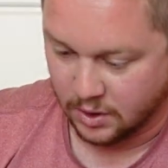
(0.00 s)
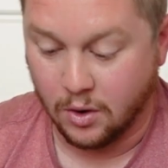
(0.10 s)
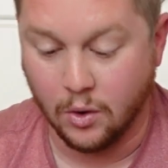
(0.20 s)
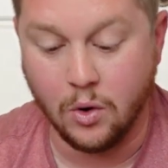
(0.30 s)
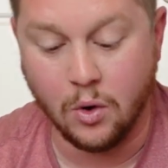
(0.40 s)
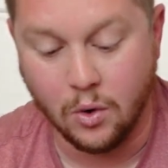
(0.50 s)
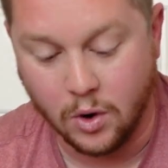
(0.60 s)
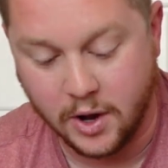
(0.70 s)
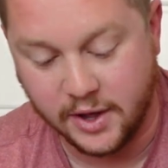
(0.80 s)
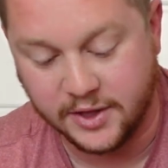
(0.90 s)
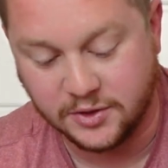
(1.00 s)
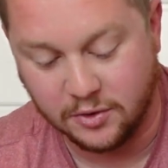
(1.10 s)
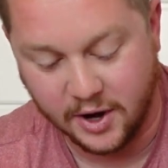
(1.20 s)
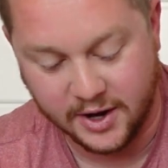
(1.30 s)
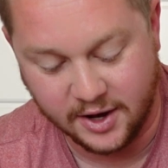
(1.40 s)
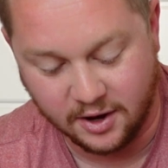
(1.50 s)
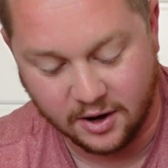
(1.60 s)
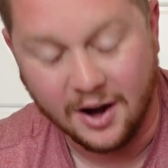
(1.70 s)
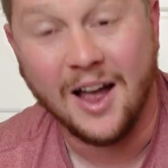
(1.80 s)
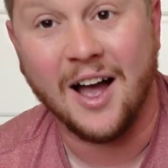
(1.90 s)
Ooh, okay, this one right
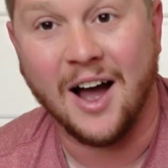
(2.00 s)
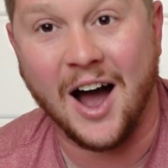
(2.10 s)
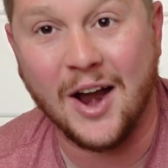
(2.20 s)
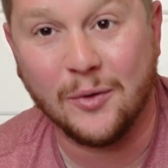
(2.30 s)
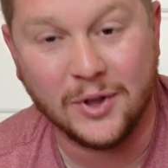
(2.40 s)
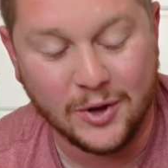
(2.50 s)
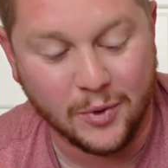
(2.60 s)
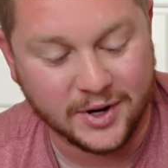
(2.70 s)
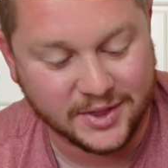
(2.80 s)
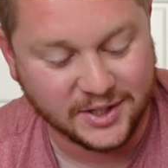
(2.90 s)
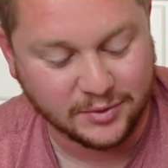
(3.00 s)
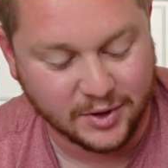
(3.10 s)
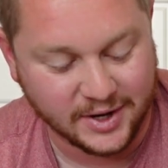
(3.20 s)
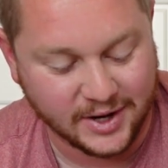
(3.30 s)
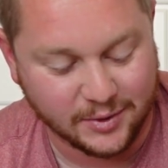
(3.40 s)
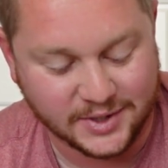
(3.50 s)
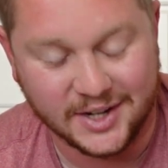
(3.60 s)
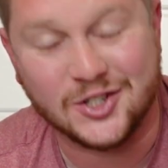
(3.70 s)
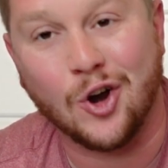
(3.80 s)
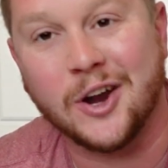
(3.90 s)
here. I really wanted this one. It was a
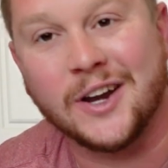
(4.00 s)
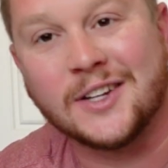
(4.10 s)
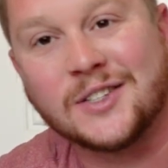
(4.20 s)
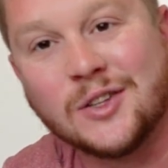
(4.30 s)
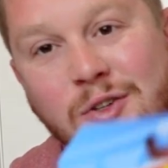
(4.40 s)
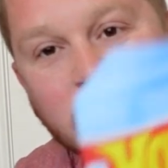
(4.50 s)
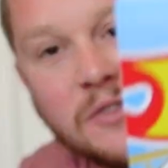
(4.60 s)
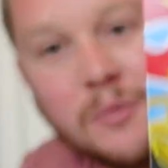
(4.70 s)
Target exclusive, the